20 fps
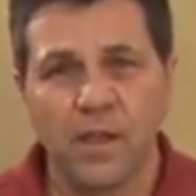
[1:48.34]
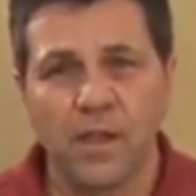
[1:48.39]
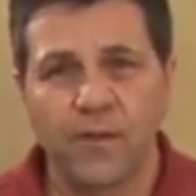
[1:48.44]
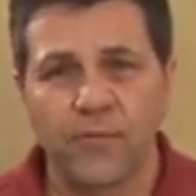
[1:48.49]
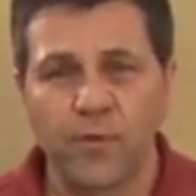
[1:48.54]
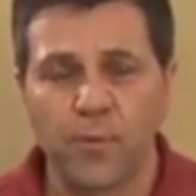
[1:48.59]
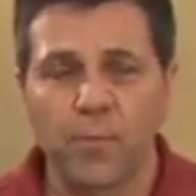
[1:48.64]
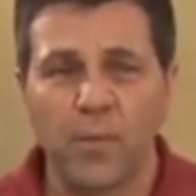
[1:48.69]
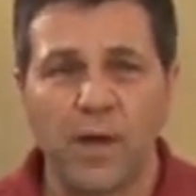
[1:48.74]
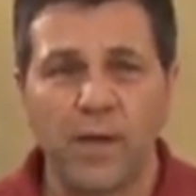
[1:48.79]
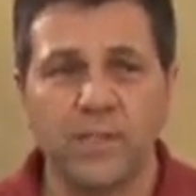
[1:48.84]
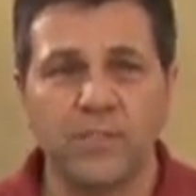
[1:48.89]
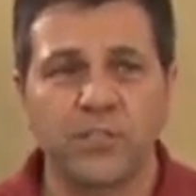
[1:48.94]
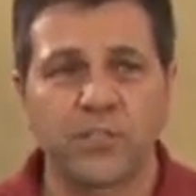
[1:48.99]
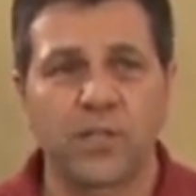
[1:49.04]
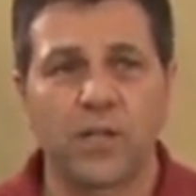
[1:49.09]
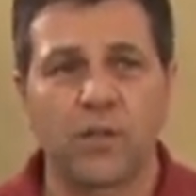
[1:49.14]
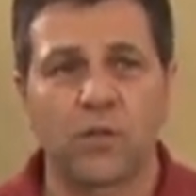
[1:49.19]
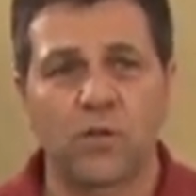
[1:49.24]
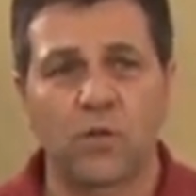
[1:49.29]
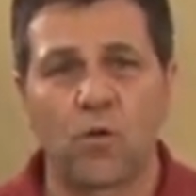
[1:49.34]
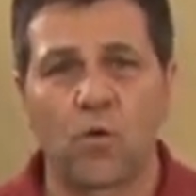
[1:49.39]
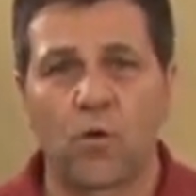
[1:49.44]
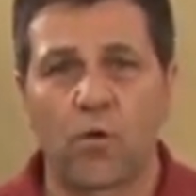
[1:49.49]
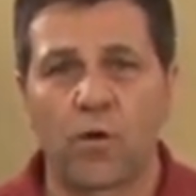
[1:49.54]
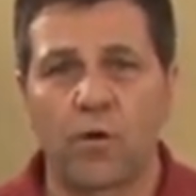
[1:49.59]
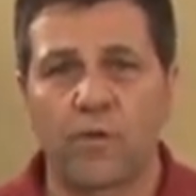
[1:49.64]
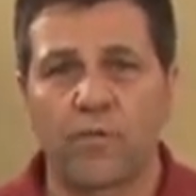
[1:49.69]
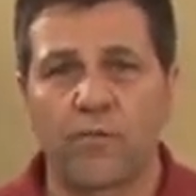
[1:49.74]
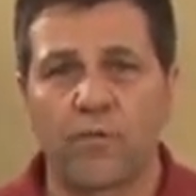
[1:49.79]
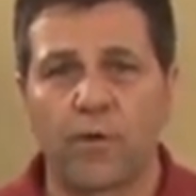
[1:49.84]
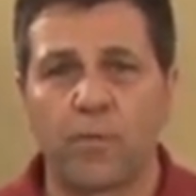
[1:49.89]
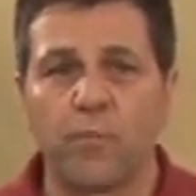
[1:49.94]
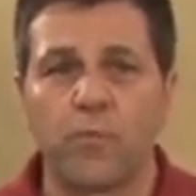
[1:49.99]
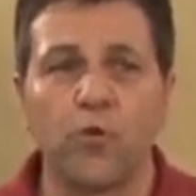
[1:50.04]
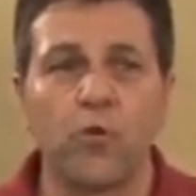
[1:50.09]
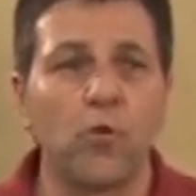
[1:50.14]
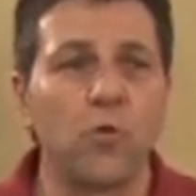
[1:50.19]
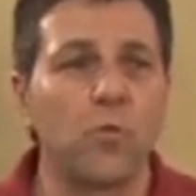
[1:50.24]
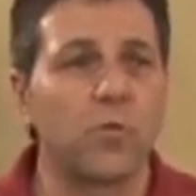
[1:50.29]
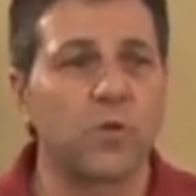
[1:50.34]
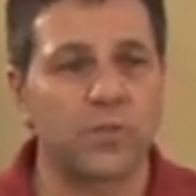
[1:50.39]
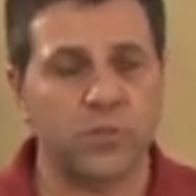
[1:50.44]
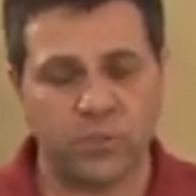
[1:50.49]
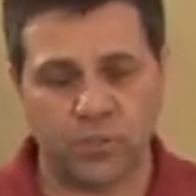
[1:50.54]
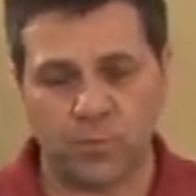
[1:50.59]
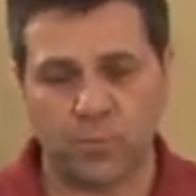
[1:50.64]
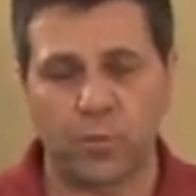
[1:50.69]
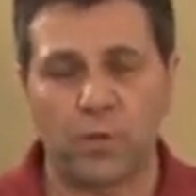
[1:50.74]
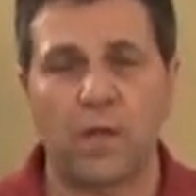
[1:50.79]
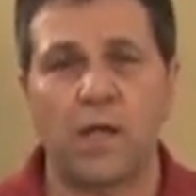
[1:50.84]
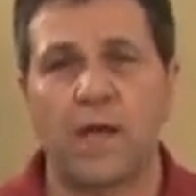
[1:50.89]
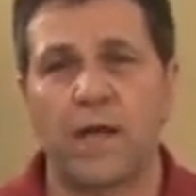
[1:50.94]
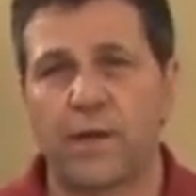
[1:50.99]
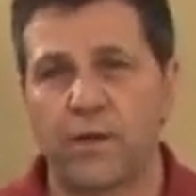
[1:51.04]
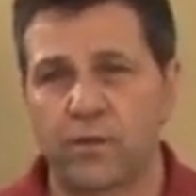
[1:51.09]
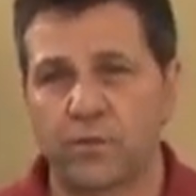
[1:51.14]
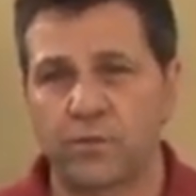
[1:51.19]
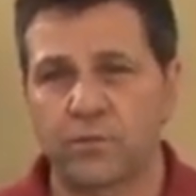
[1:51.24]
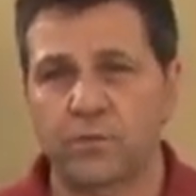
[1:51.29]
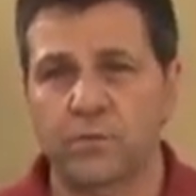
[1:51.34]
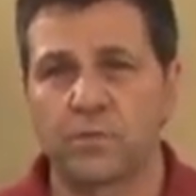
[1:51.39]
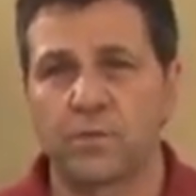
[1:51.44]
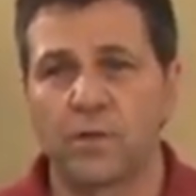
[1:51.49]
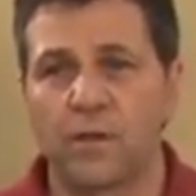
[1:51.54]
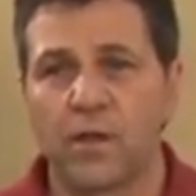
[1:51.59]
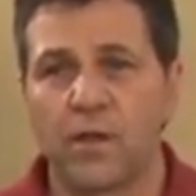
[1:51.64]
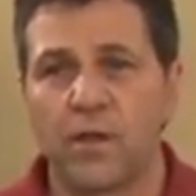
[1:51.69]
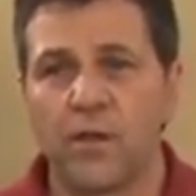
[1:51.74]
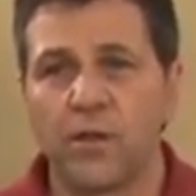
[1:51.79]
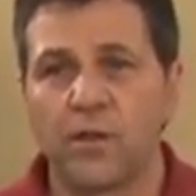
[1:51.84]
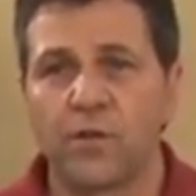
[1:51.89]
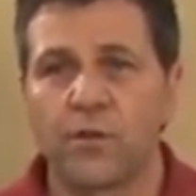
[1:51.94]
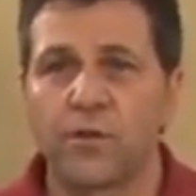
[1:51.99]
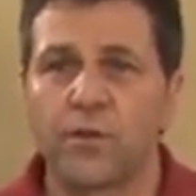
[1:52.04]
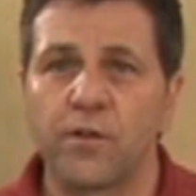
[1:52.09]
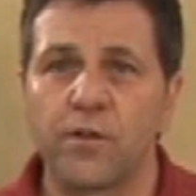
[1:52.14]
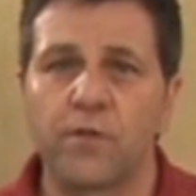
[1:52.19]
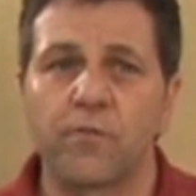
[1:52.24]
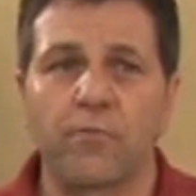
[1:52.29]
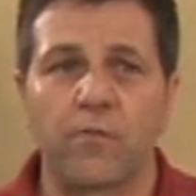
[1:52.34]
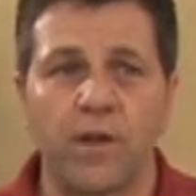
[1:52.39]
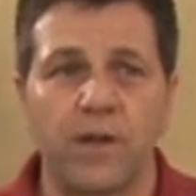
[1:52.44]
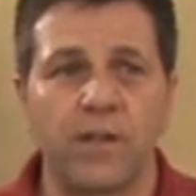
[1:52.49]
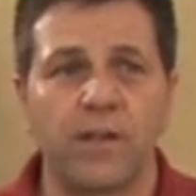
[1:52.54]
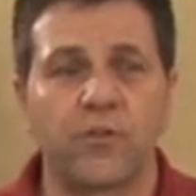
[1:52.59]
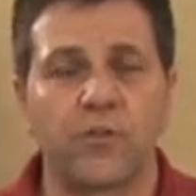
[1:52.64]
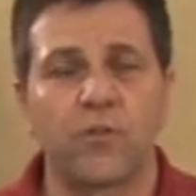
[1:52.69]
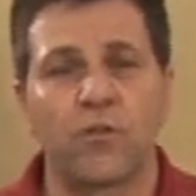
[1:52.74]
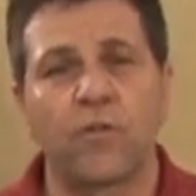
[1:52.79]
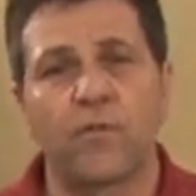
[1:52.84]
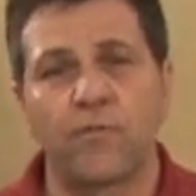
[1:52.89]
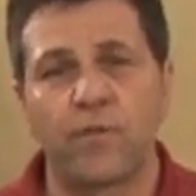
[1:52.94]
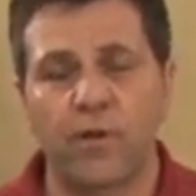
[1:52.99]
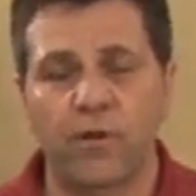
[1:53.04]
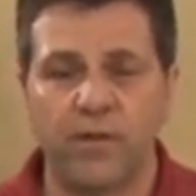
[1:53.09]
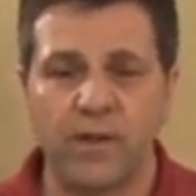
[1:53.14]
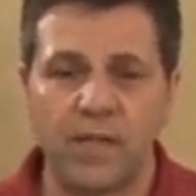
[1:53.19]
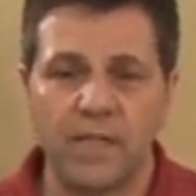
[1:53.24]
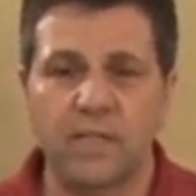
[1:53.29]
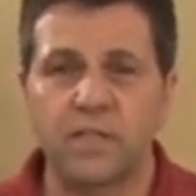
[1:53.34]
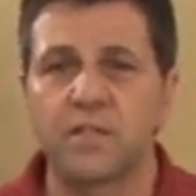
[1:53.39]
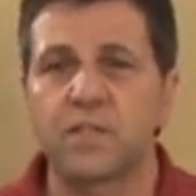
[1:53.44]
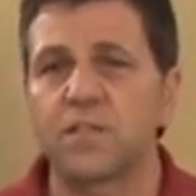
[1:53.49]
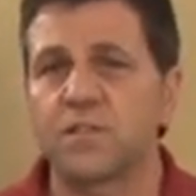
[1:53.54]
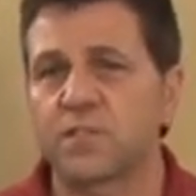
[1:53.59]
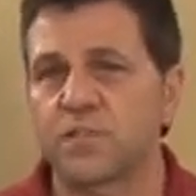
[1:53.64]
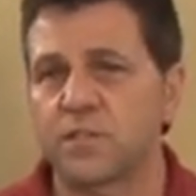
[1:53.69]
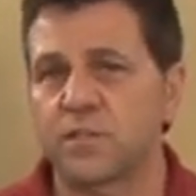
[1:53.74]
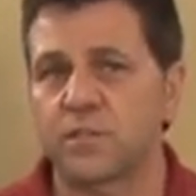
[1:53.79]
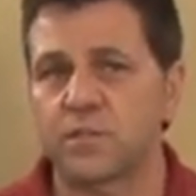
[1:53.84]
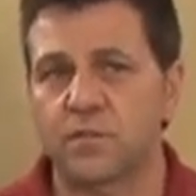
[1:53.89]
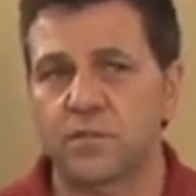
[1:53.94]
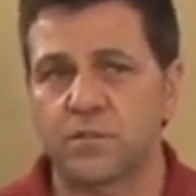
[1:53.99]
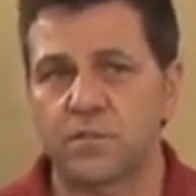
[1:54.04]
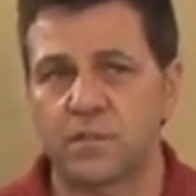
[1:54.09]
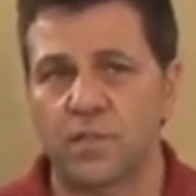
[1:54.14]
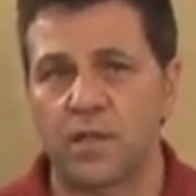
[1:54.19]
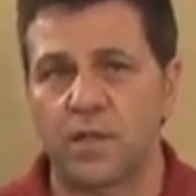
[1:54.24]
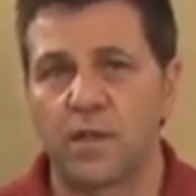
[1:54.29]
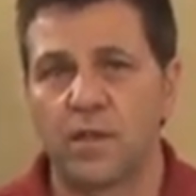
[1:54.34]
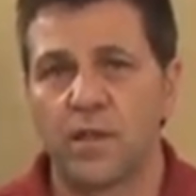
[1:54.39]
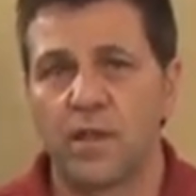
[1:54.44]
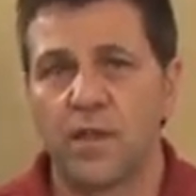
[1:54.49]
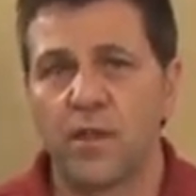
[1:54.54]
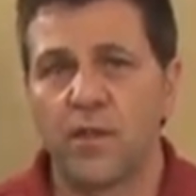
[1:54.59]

If you're buying shelled corn from numerous suppliers, you're going to run into a very inconsistency.